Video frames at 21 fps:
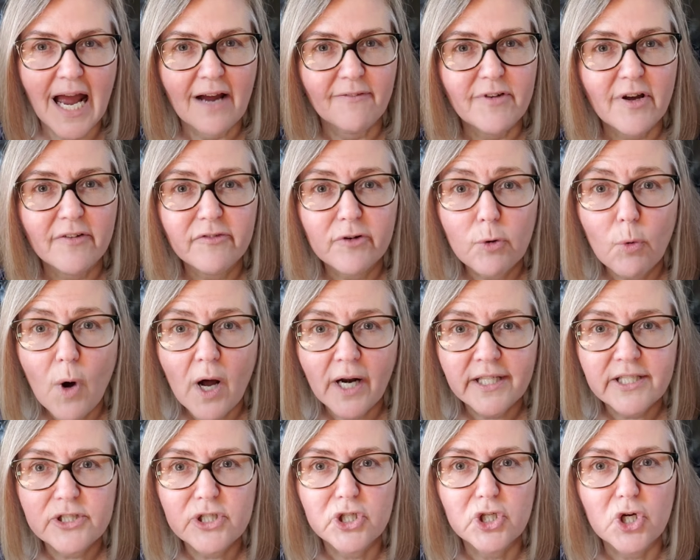Have you ever
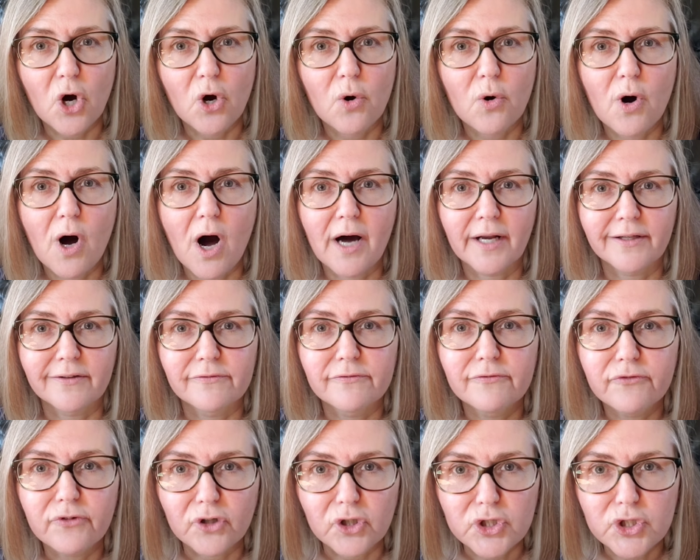wanted to go on a
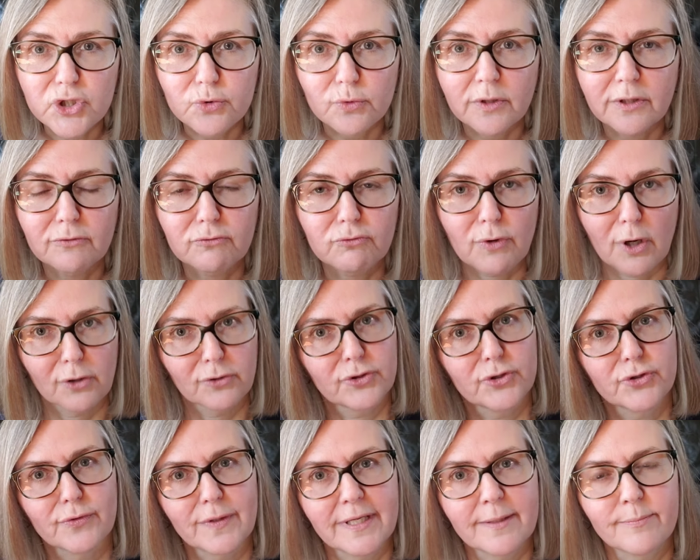virtual road
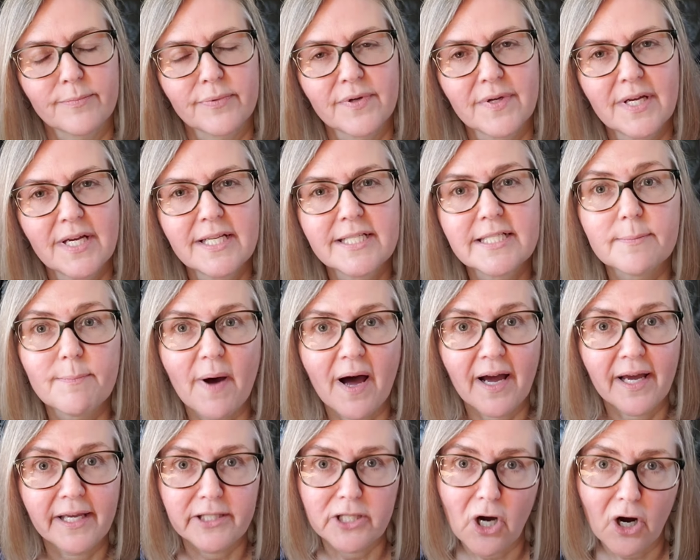trip to
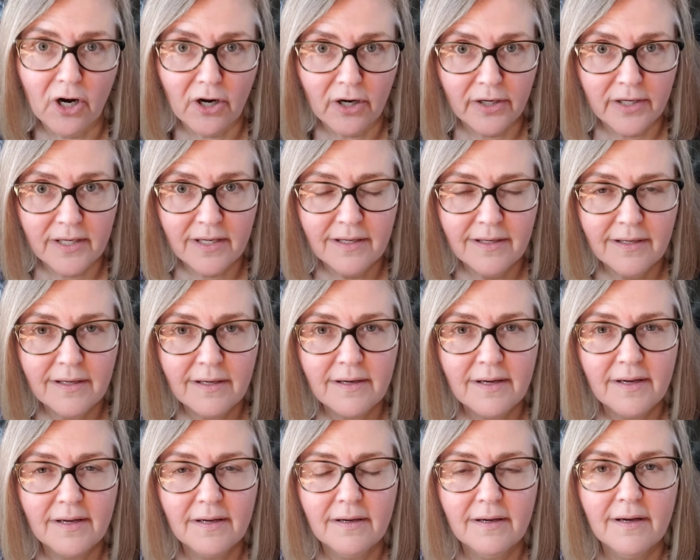buy yarn?
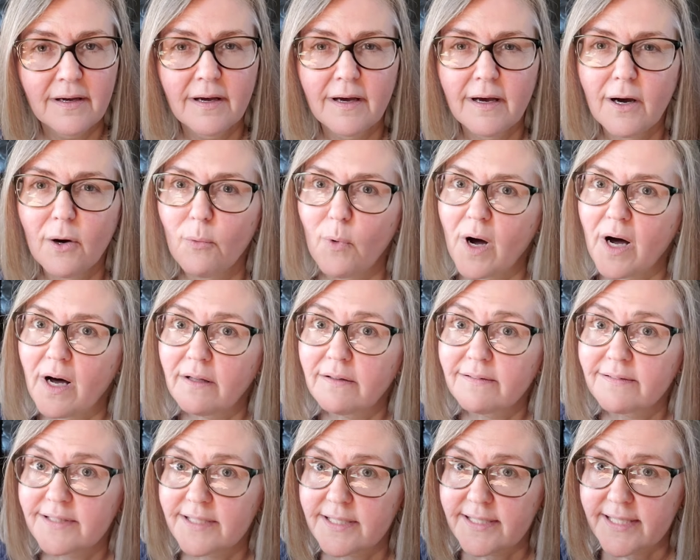
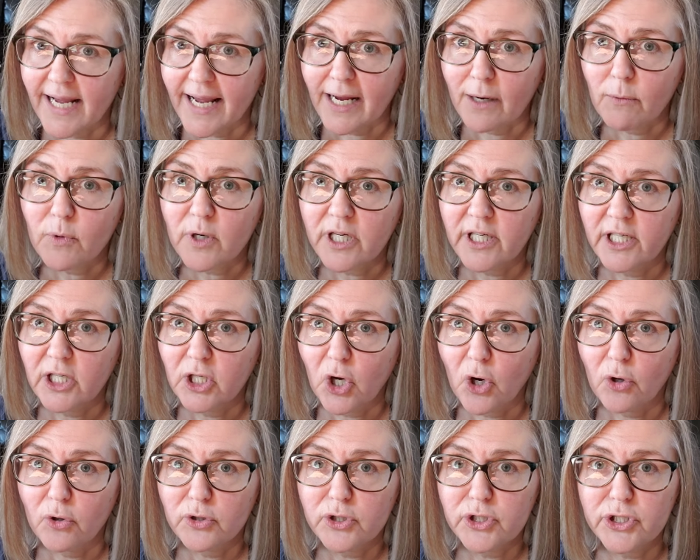Well, today we're going to
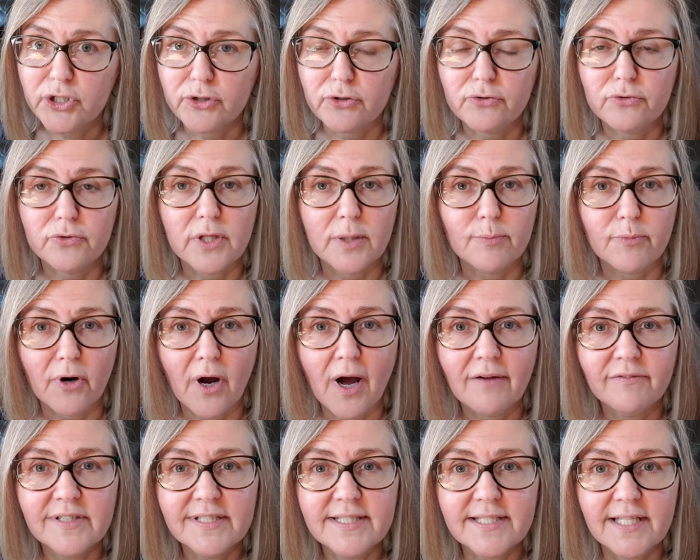go to the
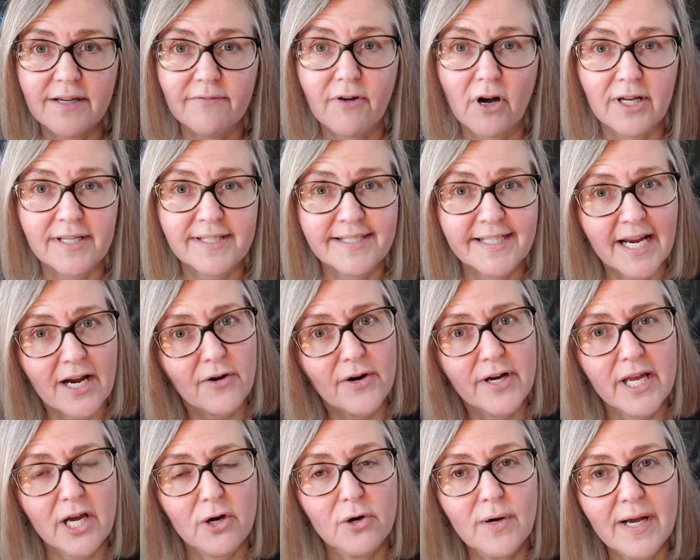province of
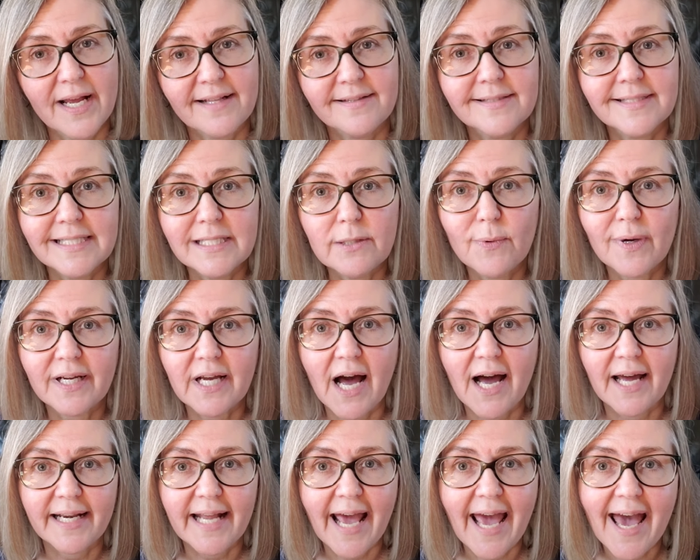Ontario and see what
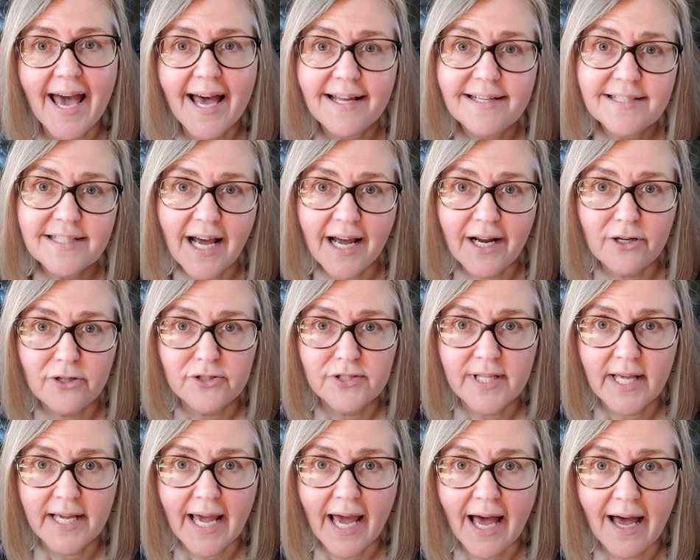kind of hand dyers
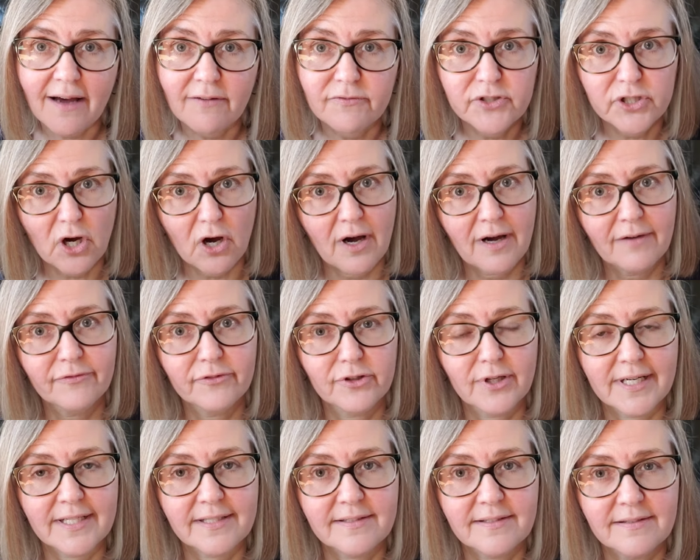they have to
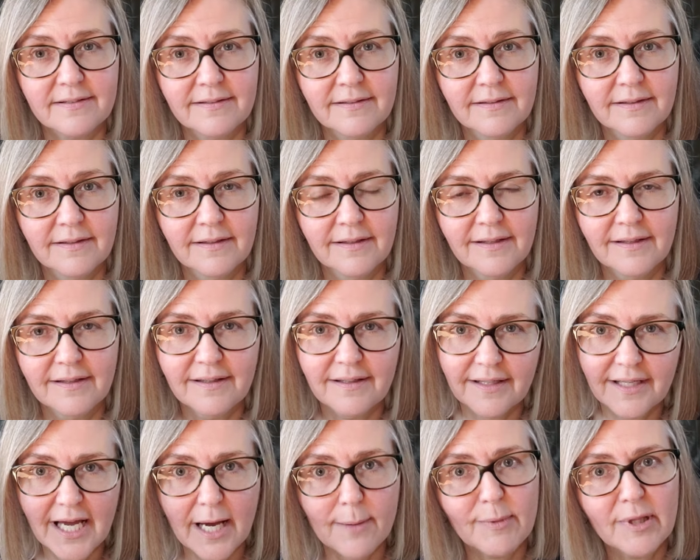offer us.
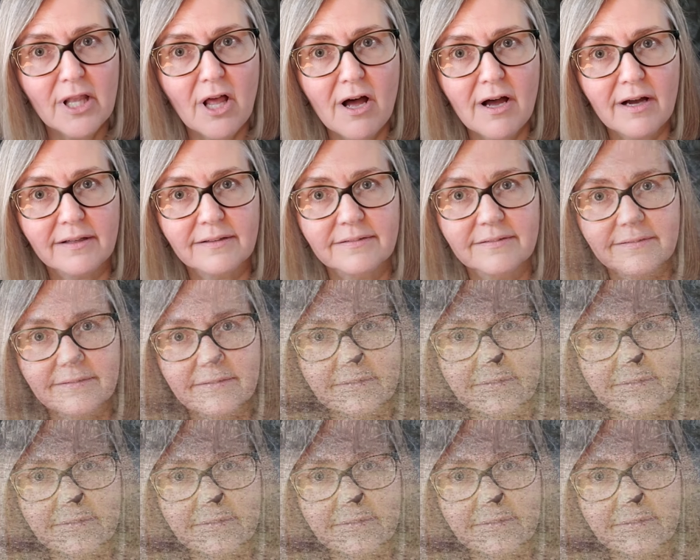Come along.